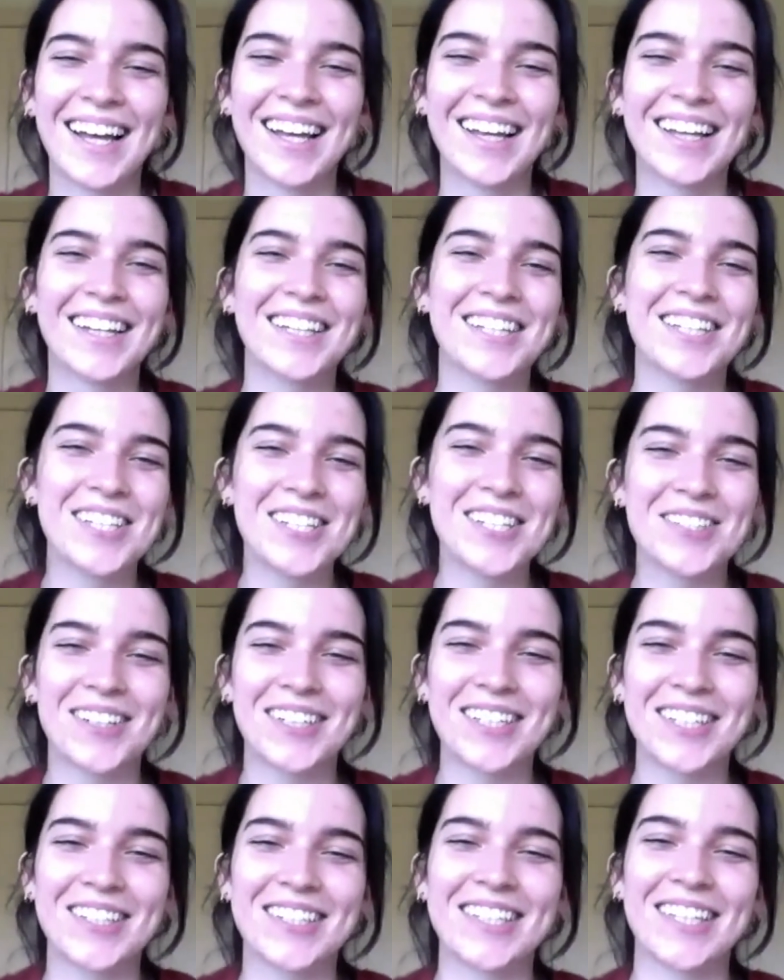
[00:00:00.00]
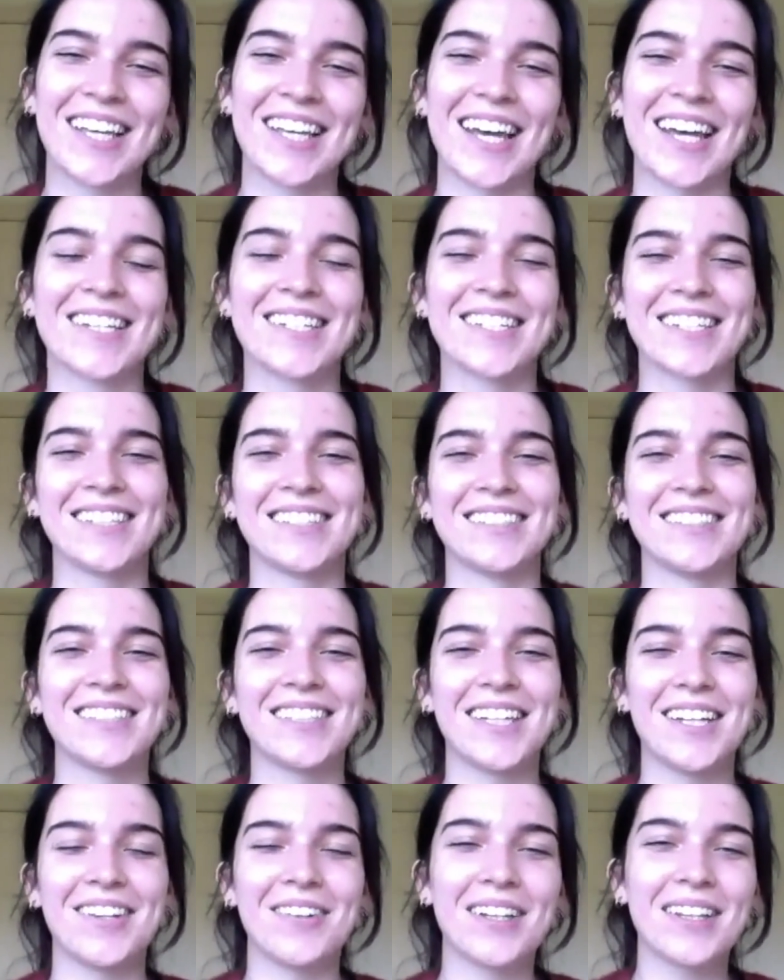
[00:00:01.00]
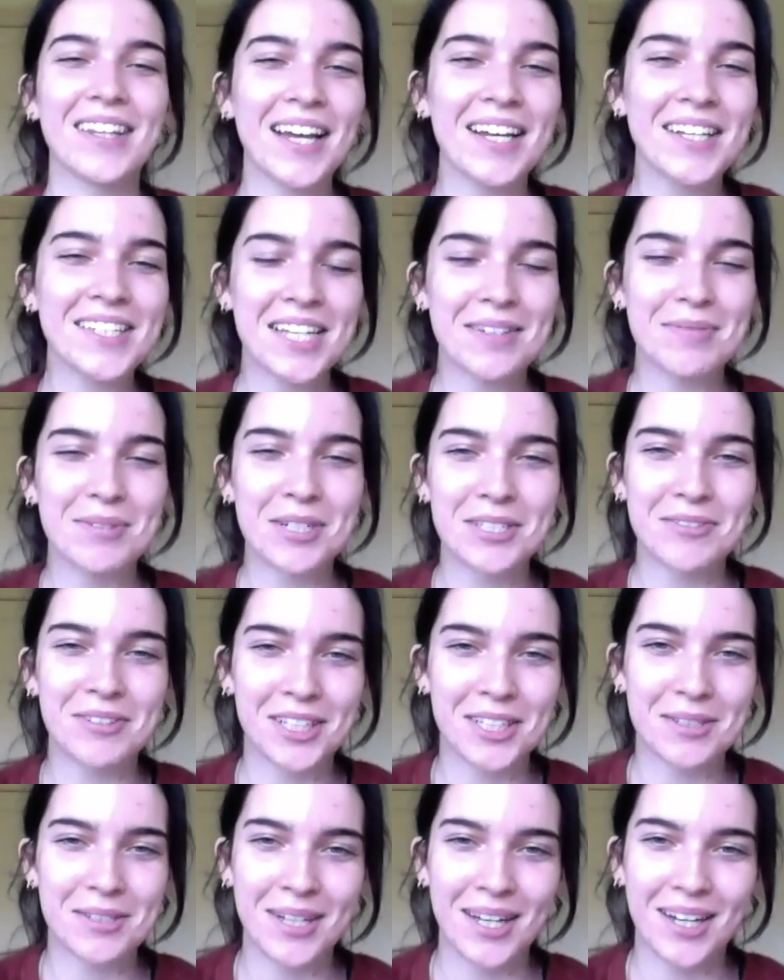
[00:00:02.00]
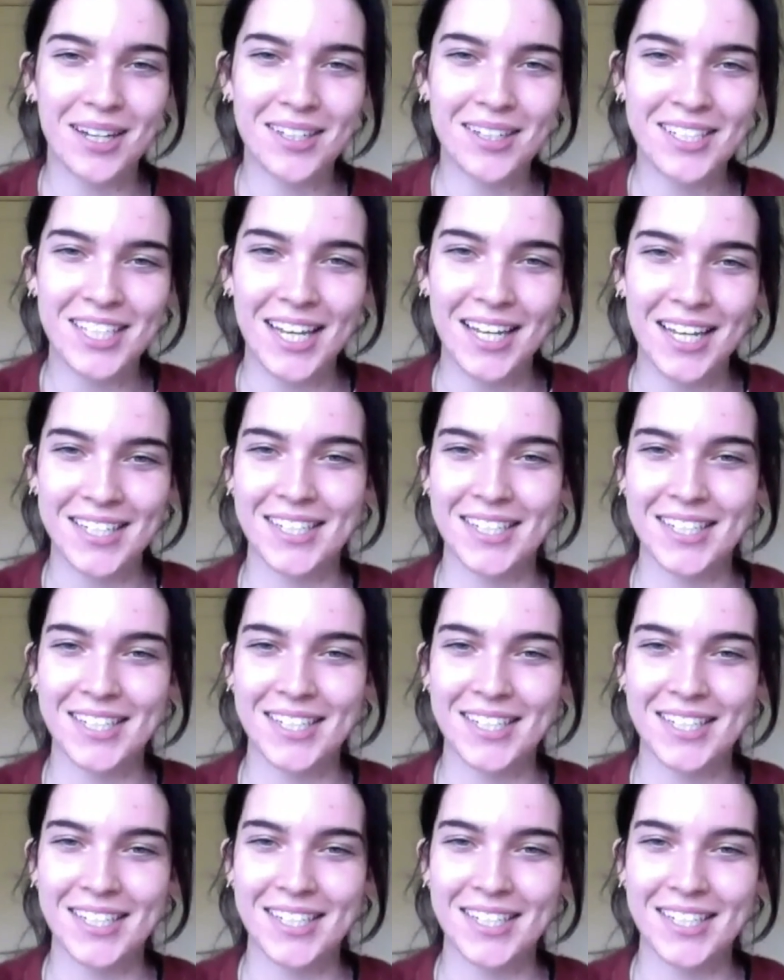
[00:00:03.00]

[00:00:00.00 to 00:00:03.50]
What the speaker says: Use what you can get. Well, yeah. Thanks so much for coming on and chatting.